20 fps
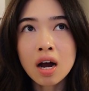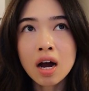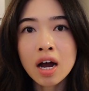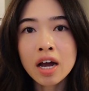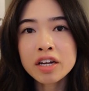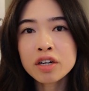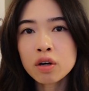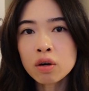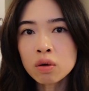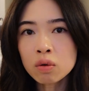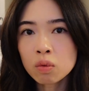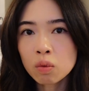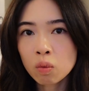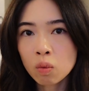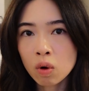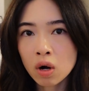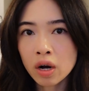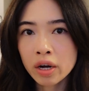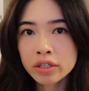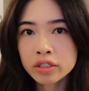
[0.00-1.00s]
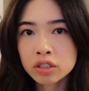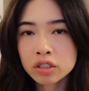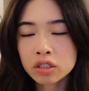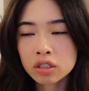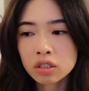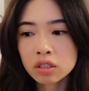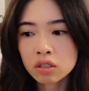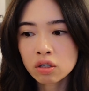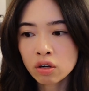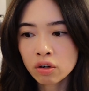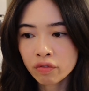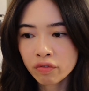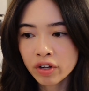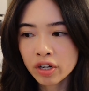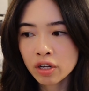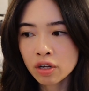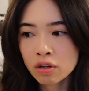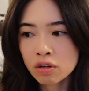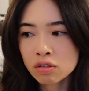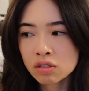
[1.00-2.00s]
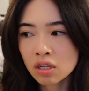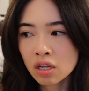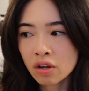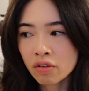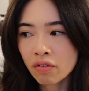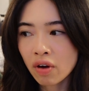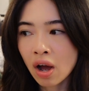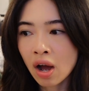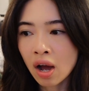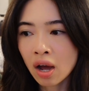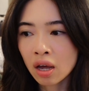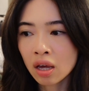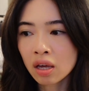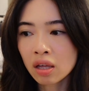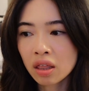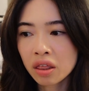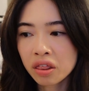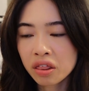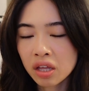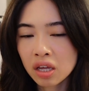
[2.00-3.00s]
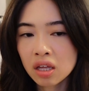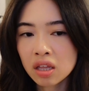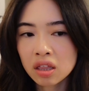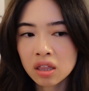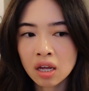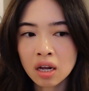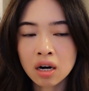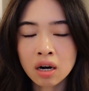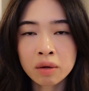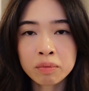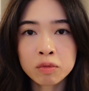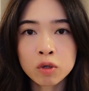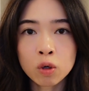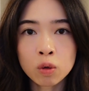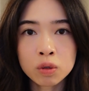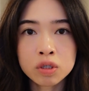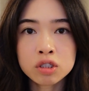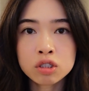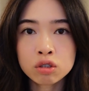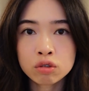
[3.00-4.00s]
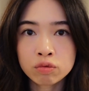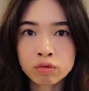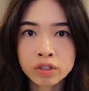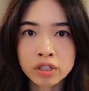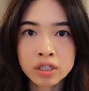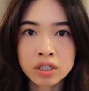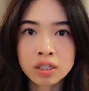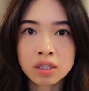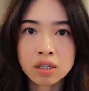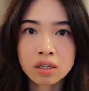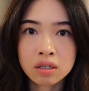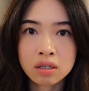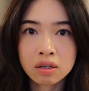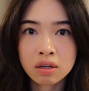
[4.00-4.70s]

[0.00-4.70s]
I don't watch her videos if I think that I'm going to read